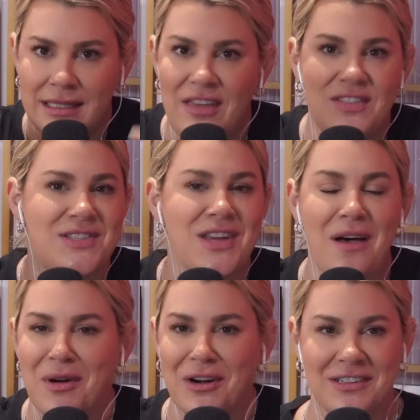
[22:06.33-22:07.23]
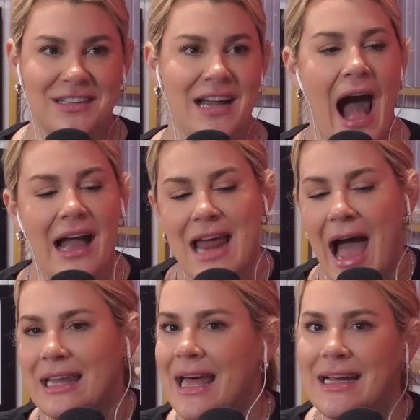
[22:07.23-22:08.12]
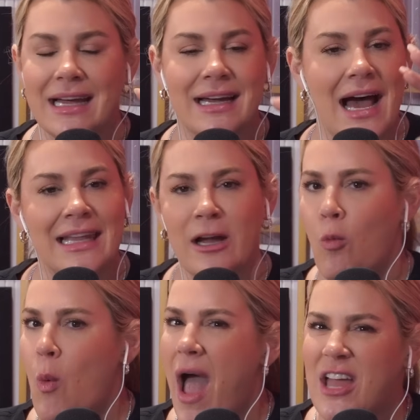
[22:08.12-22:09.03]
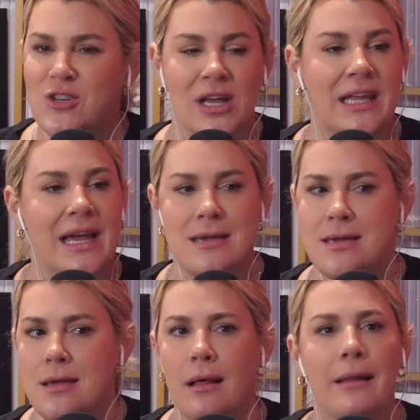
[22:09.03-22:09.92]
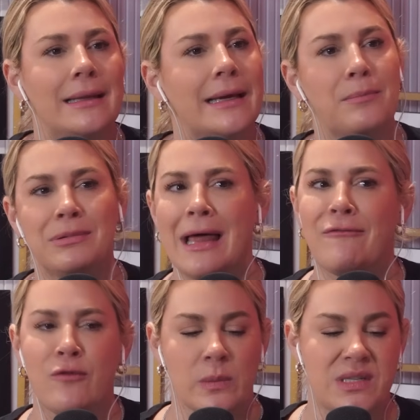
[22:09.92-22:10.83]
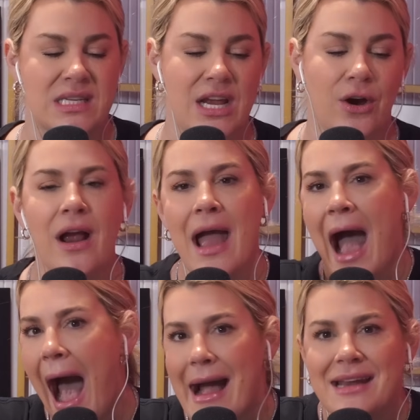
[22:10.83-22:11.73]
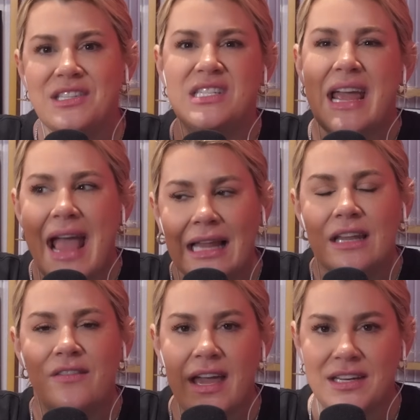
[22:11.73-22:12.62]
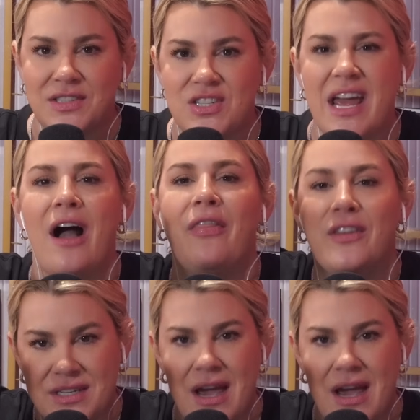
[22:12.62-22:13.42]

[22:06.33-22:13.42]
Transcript: in the summer. I like a wedge. I like a heel. I like a platform sneaker. I got to stay elevated, stay on the